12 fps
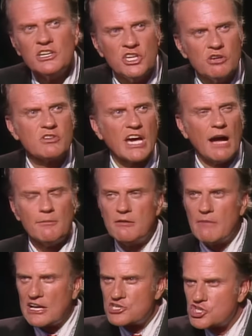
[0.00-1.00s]
You come and
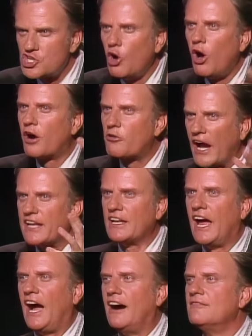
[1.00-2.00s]
make sure right
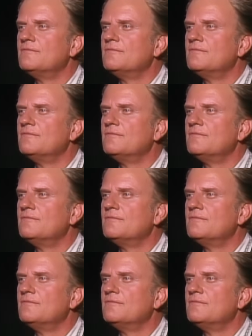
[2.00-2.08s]
now.